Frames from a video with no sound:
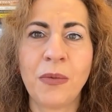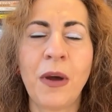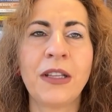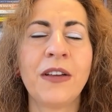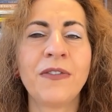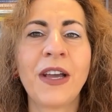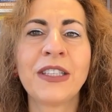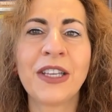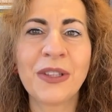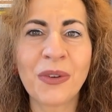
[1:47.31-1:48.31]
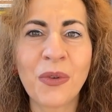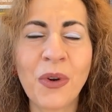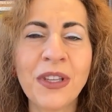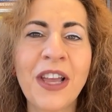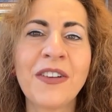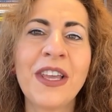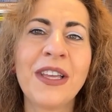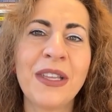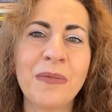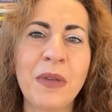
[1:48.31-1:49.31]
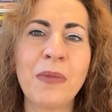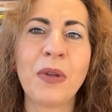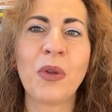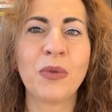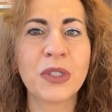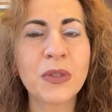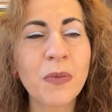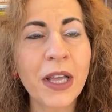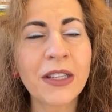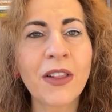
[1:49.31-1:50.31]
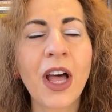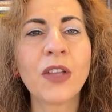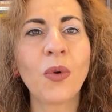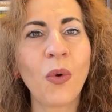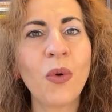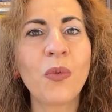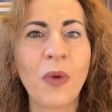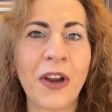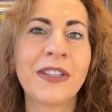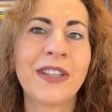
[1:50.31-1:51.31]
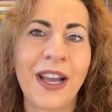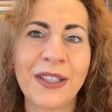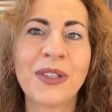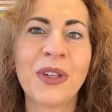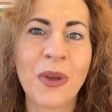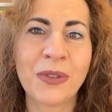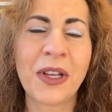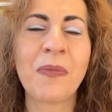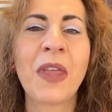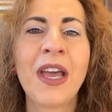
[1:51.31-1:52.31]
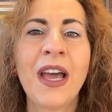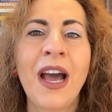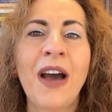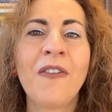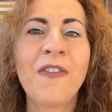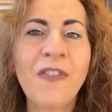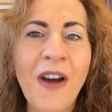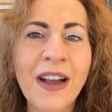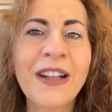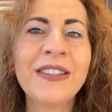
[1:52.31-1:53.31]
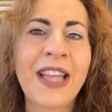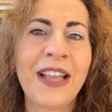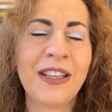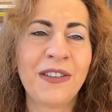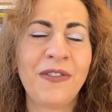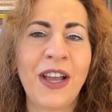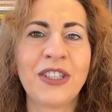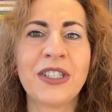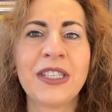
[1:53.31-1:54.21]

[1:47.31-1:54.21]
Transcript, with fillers: one, affecting the groin area in people who sweat a lot or wear tight clothing. Fungal nail infections